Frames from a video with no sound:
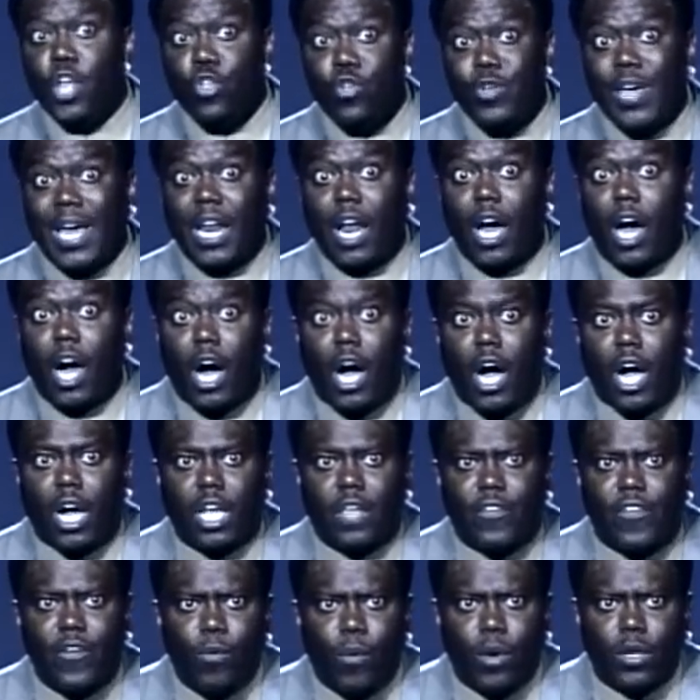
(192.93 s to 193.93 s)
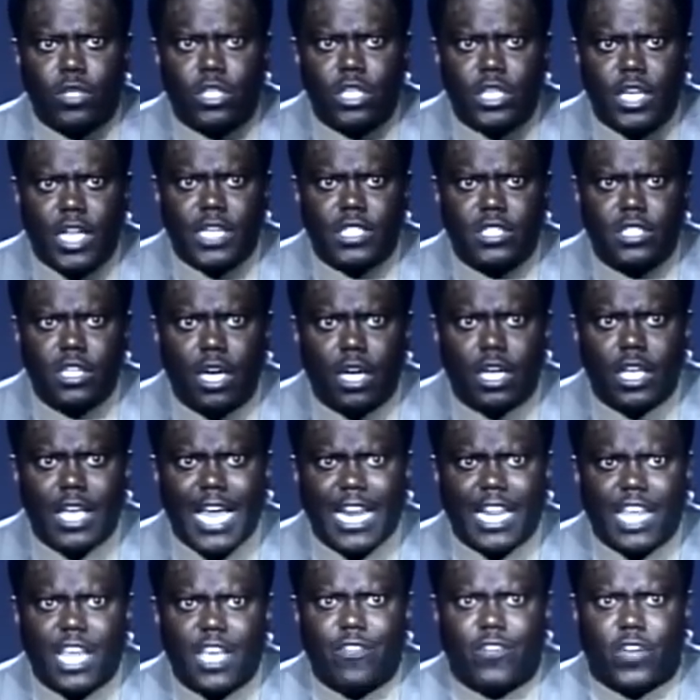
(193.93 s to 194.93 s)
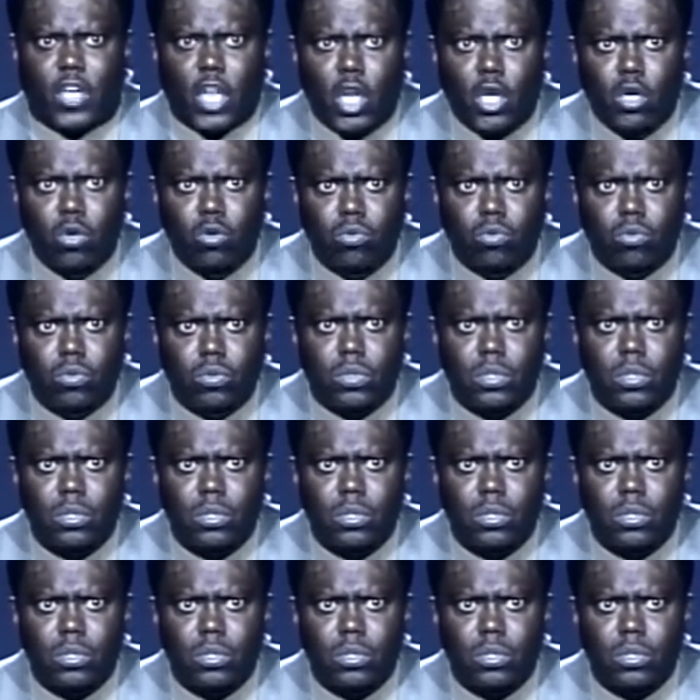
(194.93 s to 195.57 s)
you gotta argue if you want your dick sucked. You gotta give clues.